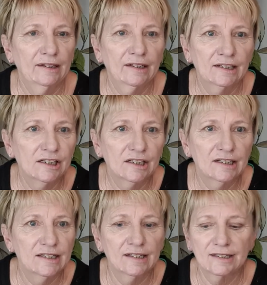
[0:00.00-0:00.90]

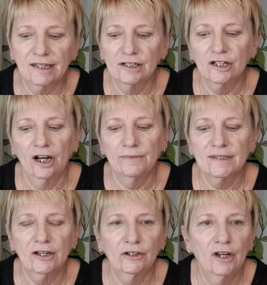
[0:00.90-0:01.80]
conditions and skin
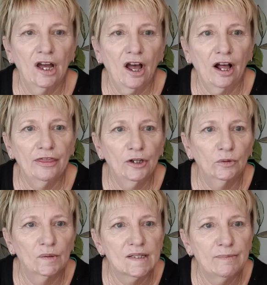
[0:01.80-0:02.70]
types. So I
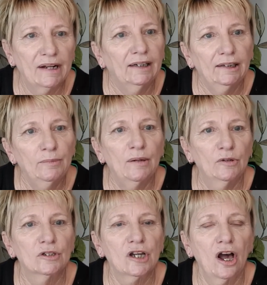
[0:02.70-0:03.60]
thought we'll spend a little bit
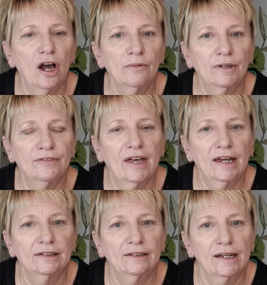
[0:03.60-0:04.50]
more time with
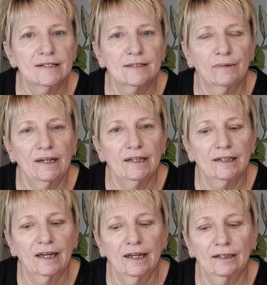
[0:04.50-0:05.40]
that next
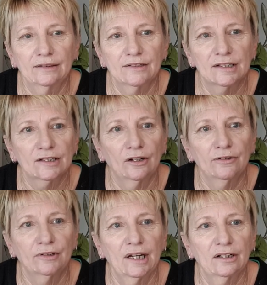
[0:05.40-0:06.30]
week and just go
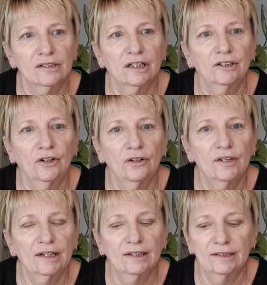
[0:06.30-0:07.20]
through that, because I know
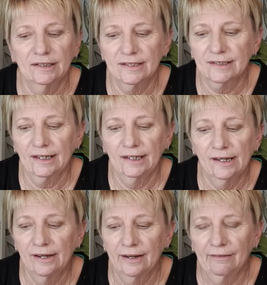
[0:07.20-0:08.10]
that can just
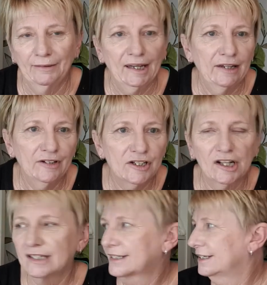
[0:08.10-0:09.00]
be, even
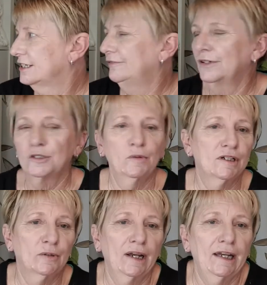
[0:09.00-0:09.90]
just the difference
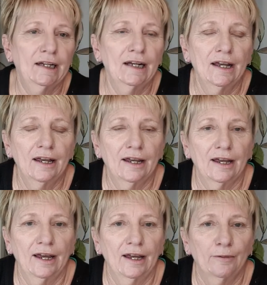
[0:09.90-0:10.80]
between
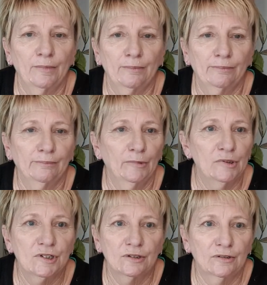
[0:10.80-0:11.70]

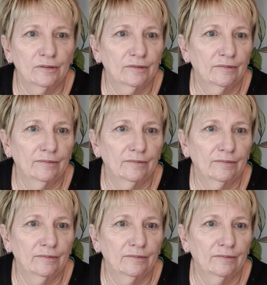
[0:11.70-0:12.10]
the